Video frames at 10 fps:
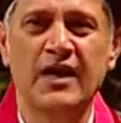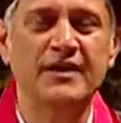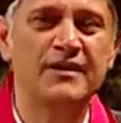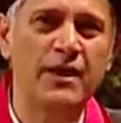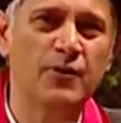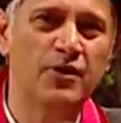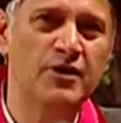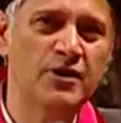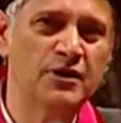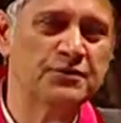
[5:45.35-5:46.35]
And they
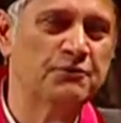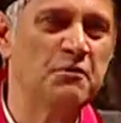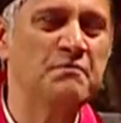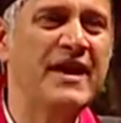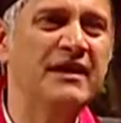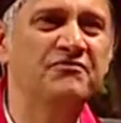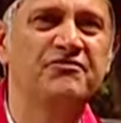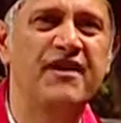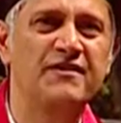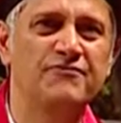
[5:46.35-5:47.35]
were to remain
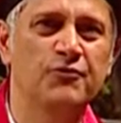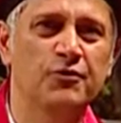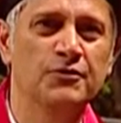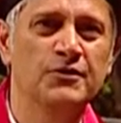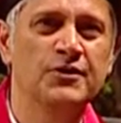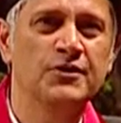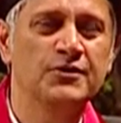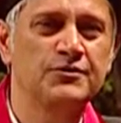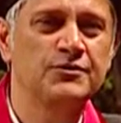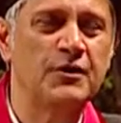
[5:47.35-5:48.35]
faithful
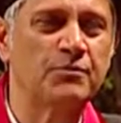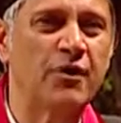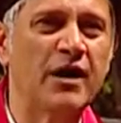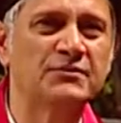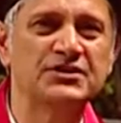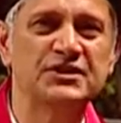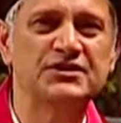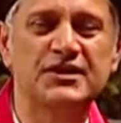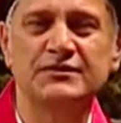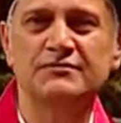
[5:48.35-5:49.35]
to the
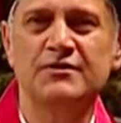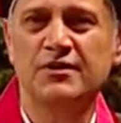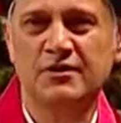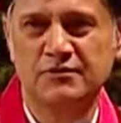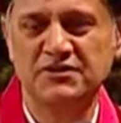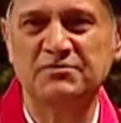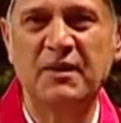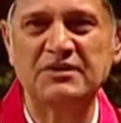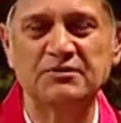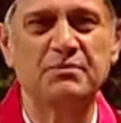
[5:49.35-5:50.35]
promises and
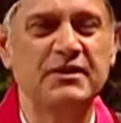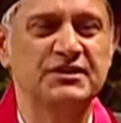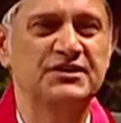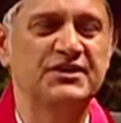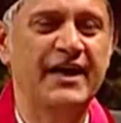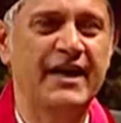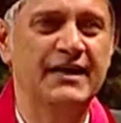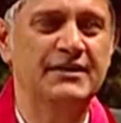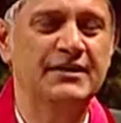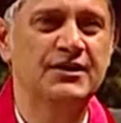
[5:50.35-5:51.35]
responsibilities I had,